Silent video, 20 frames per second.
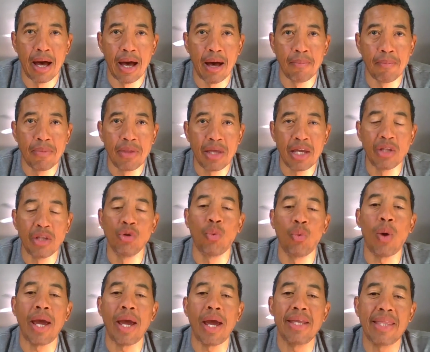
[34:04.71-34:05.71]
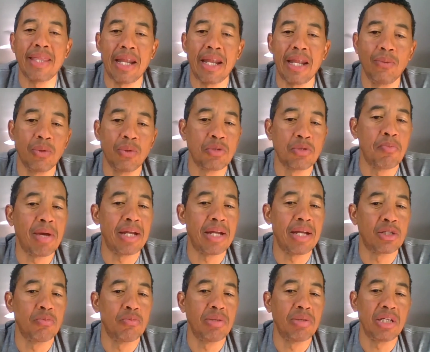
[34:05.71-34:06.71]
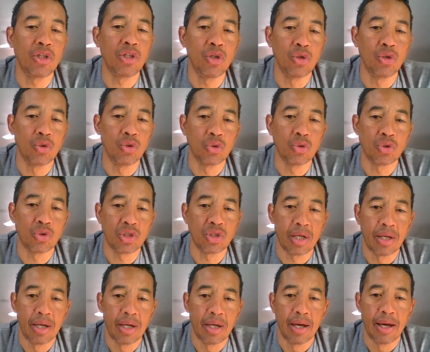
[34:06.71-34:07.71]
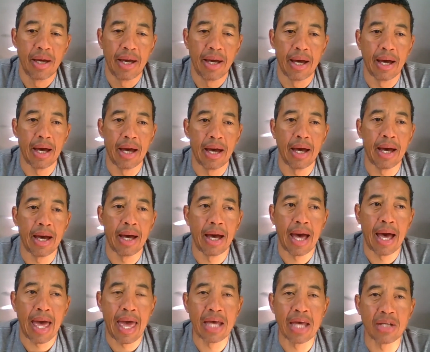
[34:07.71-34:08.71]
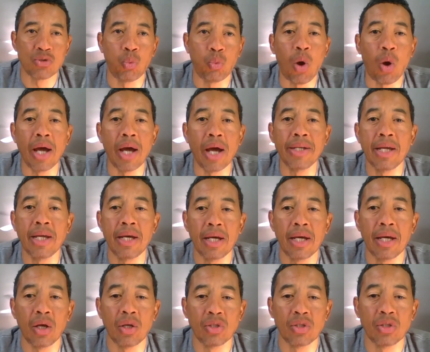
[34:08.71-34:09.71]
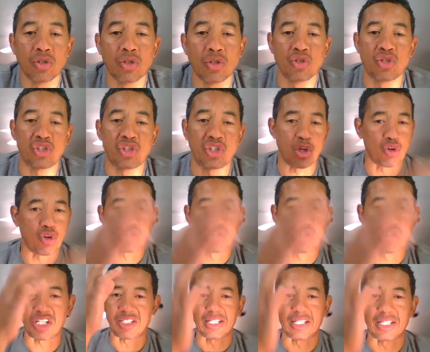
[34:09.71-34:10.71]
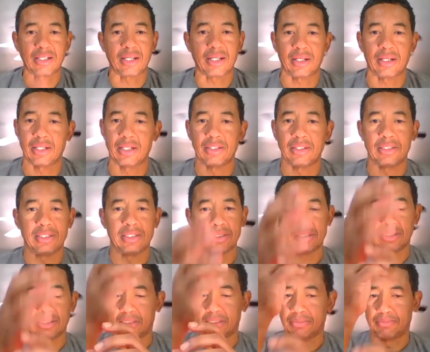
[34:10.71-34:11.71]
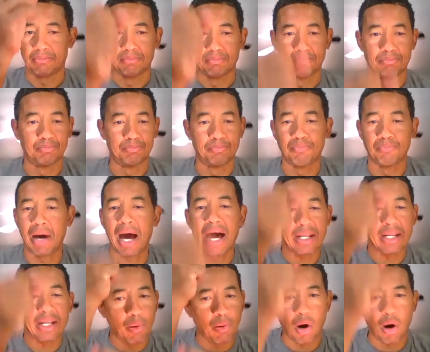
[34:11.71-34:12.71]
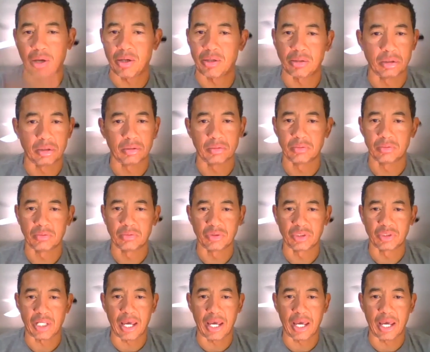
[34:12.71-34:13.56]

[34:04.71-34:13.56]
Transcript: in the way that it was meant to be used, as one synergistic body part. Okay.